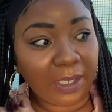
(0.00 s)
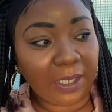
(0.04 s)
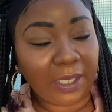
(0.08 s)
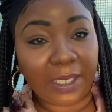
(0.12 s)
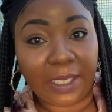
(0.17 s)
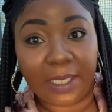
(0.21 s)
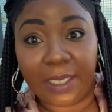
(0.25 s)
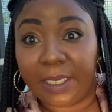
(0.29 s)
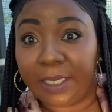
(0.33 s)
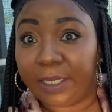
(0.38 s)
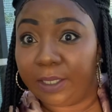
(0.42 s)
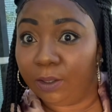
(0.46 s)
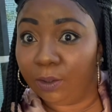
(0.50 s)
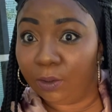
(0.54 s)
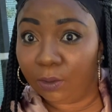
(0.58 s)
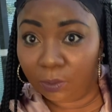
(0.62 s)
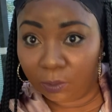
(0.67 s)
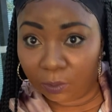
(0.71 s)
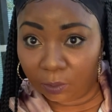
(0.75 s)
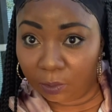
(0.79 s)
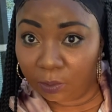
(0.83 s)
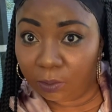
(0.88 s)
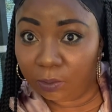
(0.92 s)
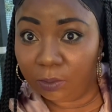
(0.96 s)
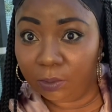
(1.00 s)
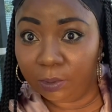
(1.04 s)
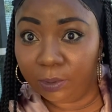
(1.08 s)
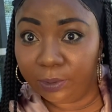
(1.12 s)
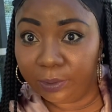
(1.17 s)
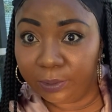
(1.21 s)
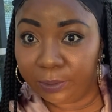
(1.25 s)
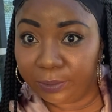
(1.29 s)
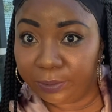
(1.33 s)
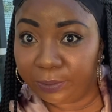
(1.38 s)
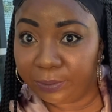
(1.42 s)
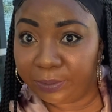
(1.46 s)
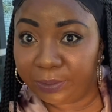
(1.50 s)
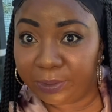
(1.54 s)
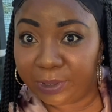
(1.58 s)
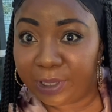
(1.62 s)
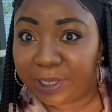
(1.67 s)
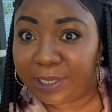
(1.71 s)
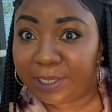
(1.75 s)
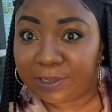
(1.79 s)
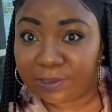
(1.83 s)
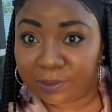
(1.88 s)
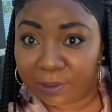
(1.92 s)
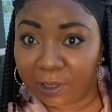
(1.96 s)
And
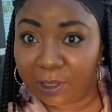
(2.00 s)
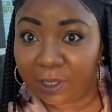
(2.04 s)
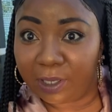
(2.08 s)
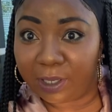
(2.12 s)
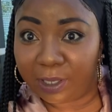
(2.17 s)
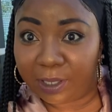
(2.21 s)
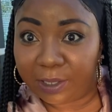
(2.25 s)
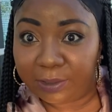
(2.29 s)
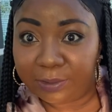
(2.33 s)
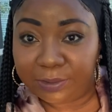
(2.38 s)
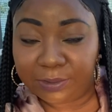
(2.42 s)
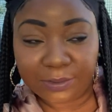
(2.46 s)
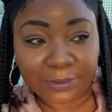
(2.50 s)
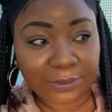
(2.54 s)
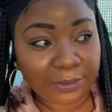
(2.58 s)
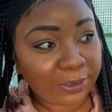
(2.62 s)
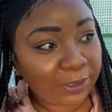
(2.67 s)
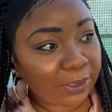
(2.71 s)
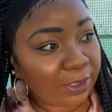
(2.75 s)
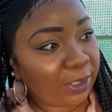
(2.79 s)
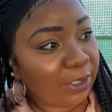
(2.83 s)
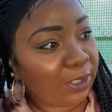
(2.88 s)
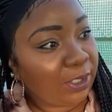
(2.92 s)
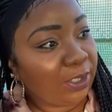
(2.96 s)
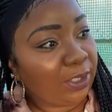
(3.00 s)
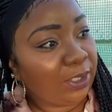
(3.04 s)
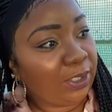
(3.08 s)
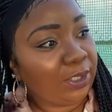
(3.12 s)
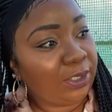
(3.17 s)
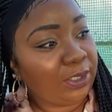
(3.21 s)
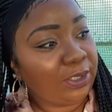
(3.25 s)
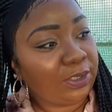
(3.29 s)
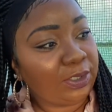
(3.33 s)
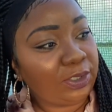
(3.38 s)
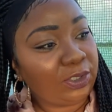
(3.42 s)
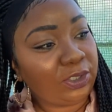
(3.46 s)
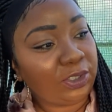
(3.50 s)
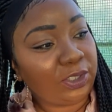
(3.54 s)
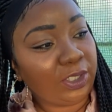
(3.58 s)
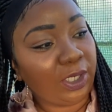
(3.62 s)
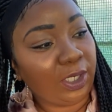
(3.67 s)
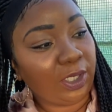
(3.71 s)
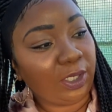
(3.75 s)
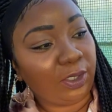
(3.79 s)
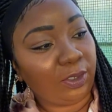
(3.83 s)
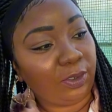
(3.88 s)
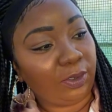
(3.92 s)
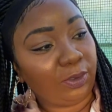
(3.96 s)
it's a lot.
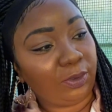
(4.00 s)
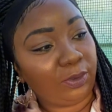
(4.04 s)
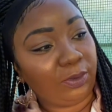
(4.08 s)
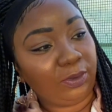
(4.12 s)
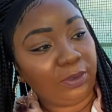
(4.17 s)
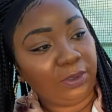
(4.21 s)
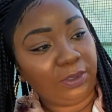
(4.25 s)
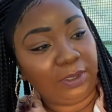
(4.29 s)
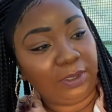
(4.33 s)
So